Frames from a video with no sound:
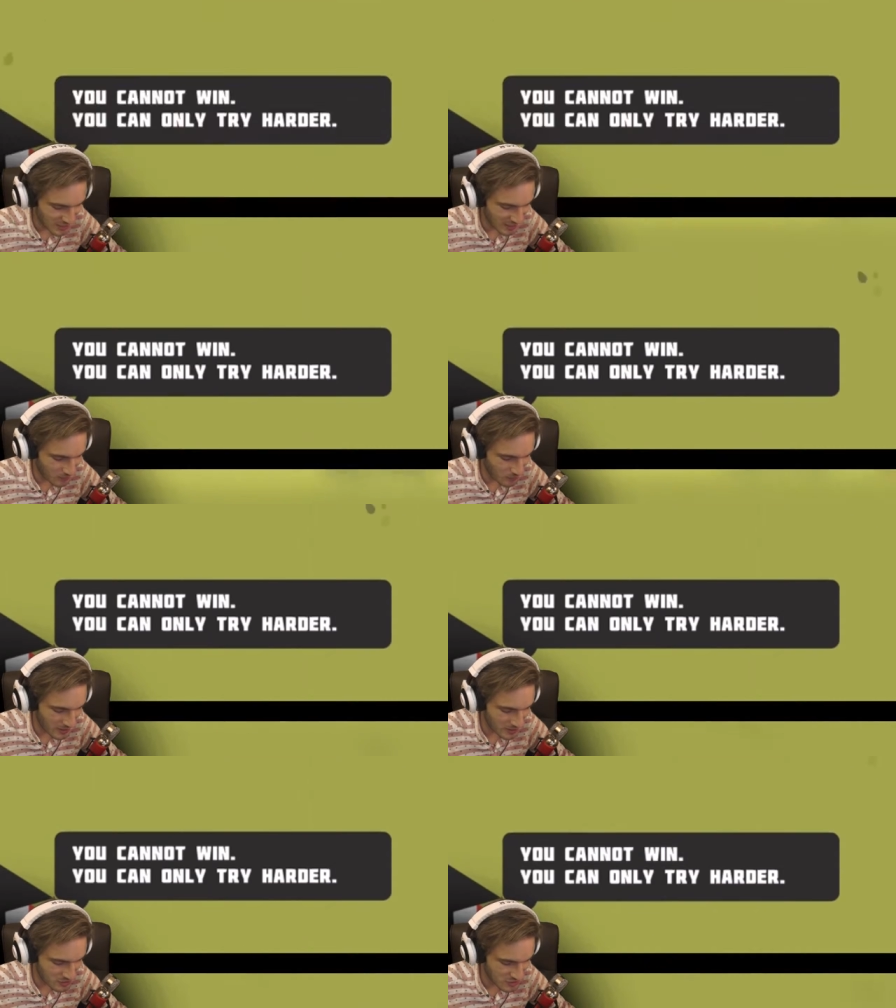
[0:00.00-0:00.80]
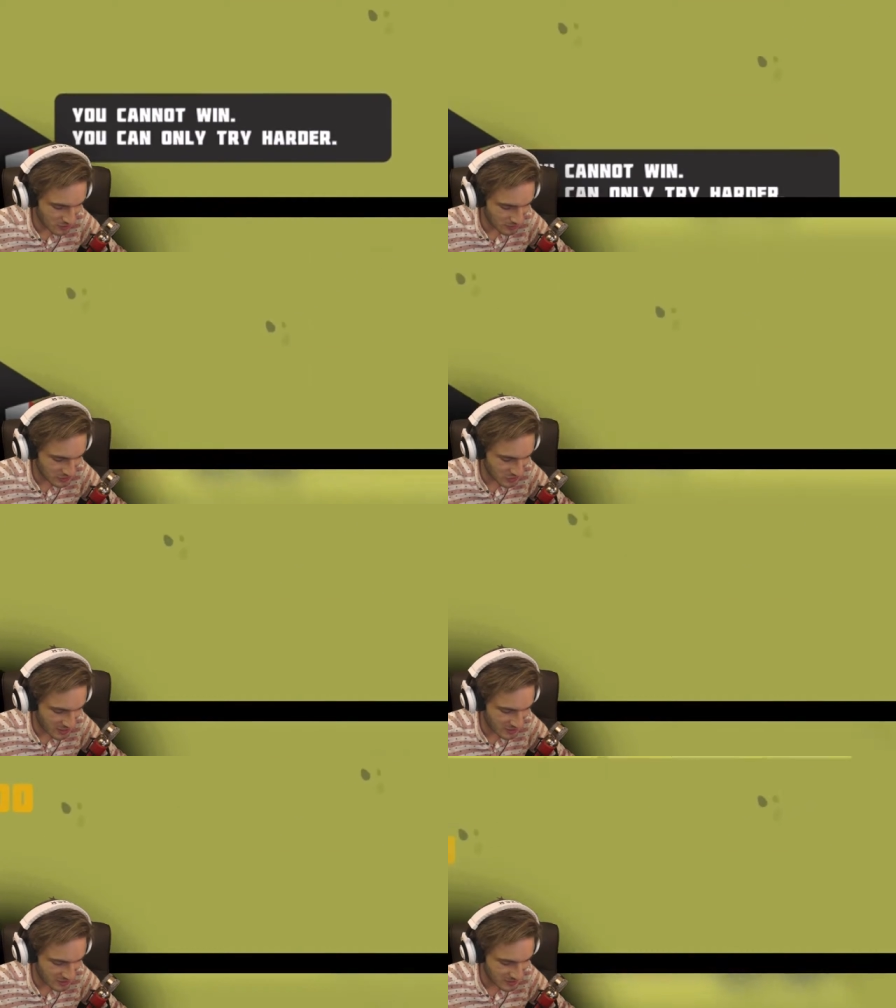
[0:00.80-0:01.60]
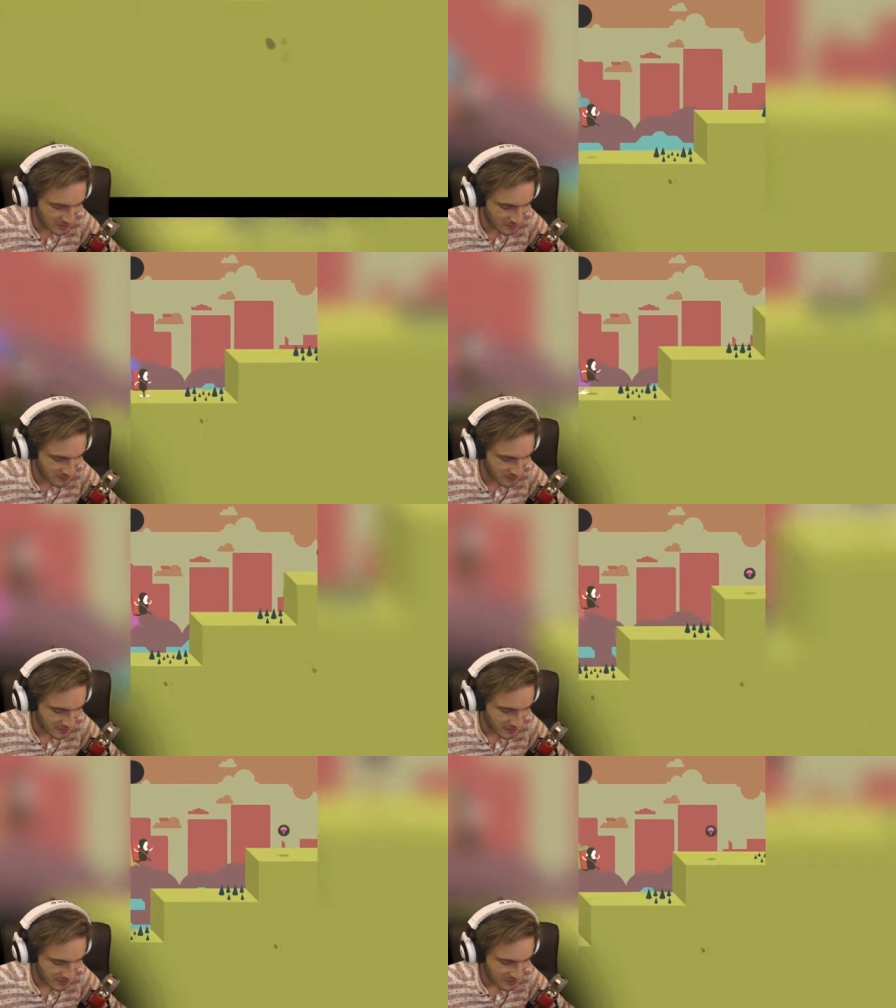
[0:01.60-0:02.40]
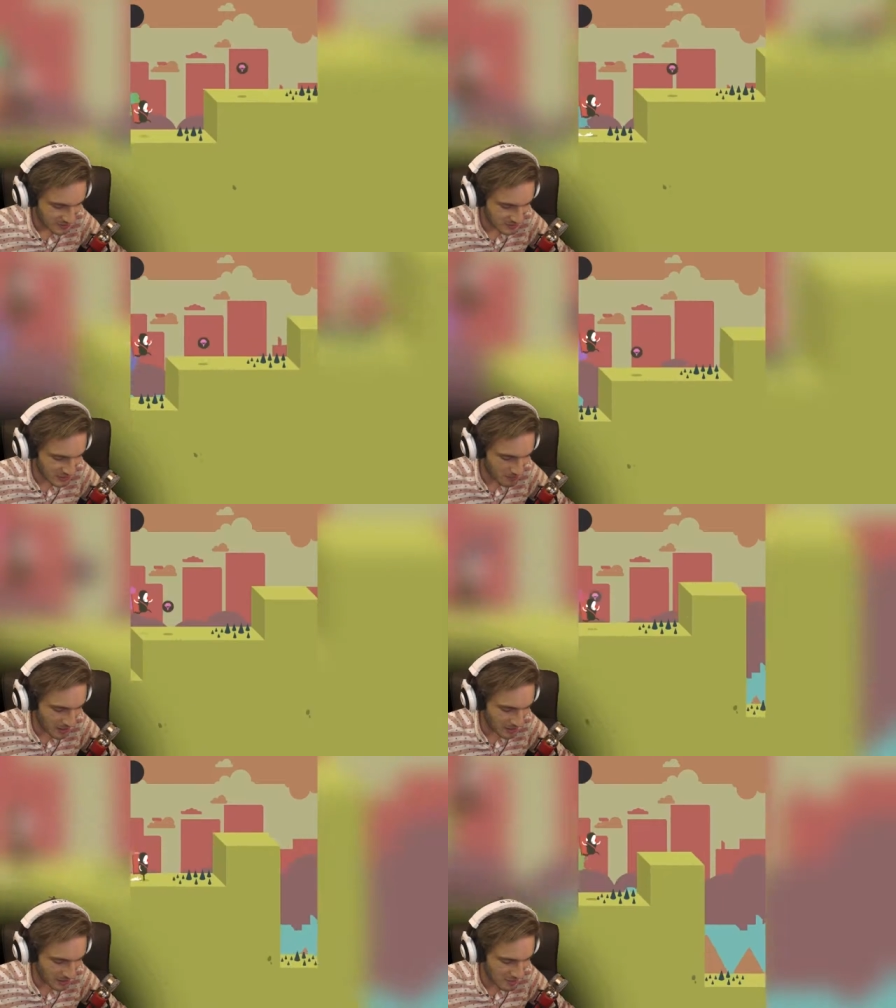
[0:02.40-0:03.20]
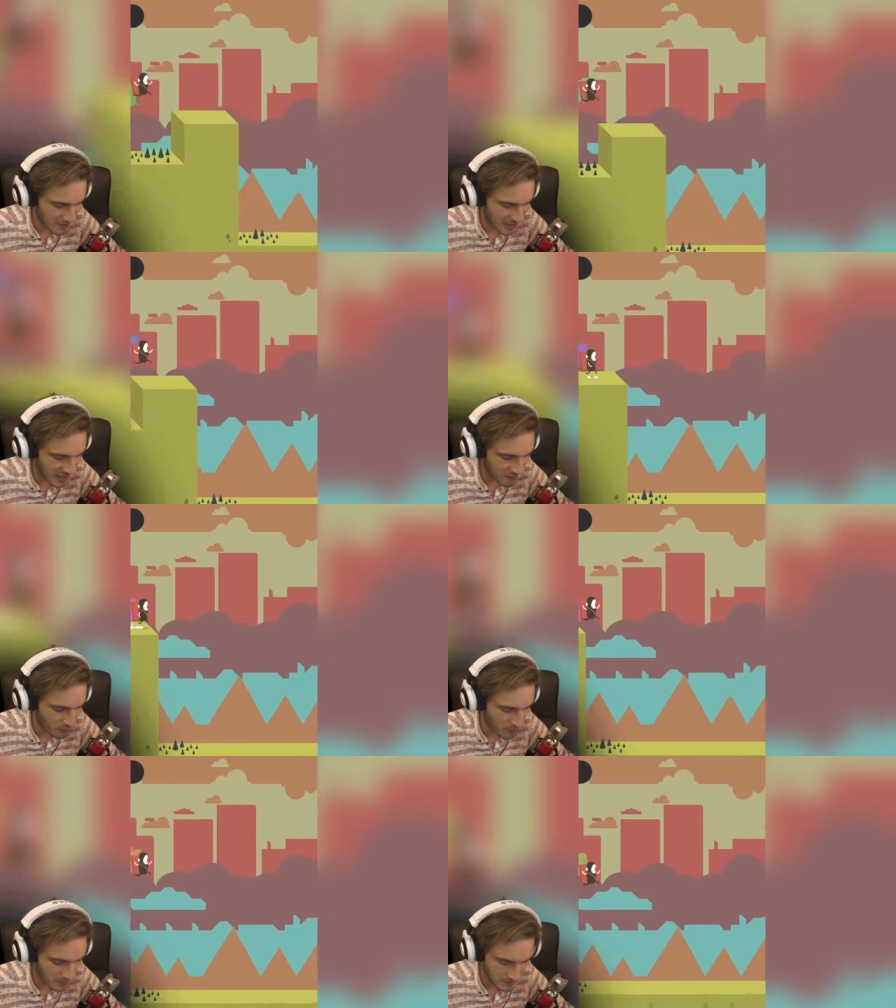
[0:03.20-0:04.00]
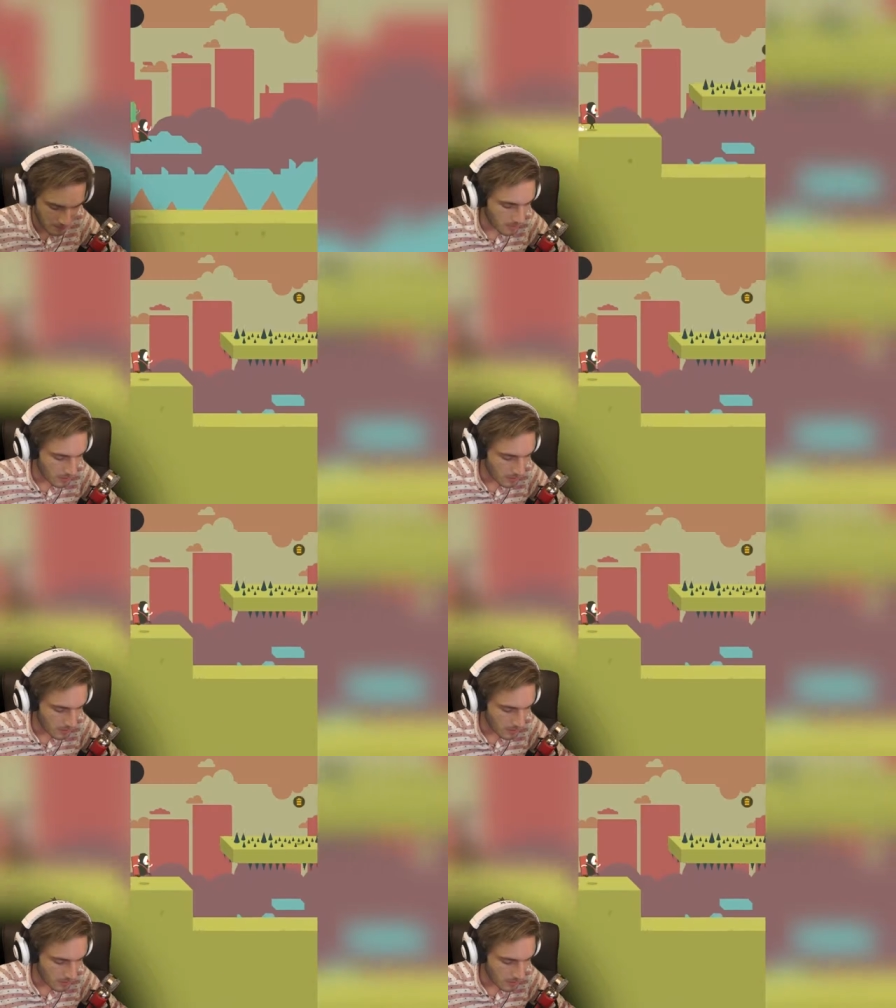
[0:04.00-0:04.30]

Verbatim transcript: cannot win, you can only try harder. Don't tell me how to live my life, woman.